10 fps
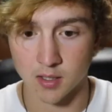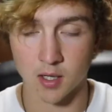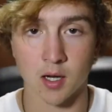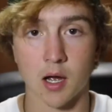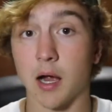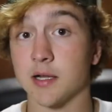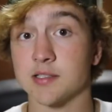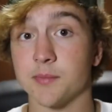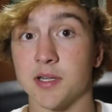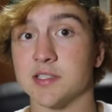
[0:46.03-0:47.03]
I guess
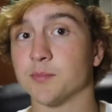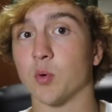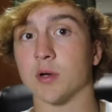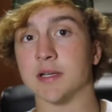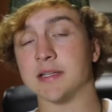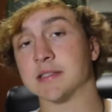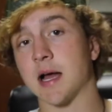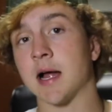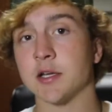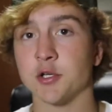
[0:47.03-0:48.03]
something that's important is
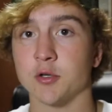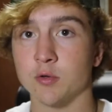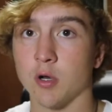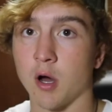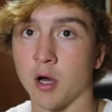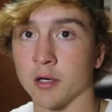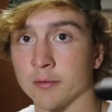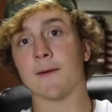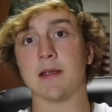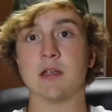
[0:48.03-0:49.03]
I shoot
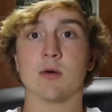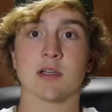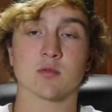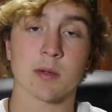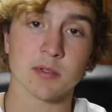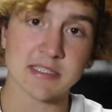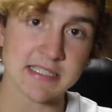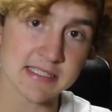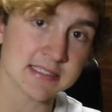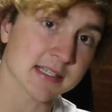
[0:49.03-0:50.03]
on EOS Rebel
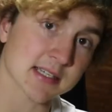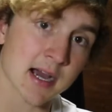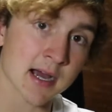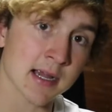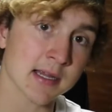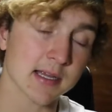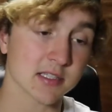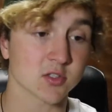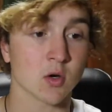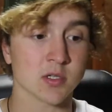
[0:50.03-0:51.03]
T6i,
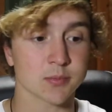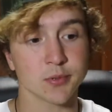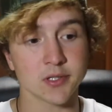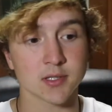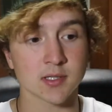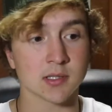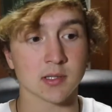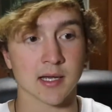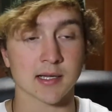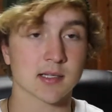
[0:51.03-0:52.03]
and so it's a pretty
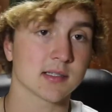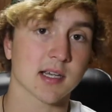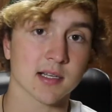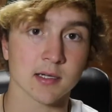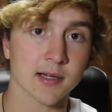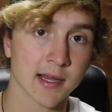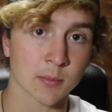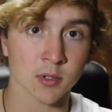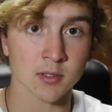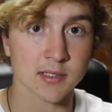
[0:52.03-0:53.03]
good like secondary
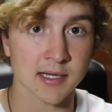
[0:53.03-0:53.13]
camera,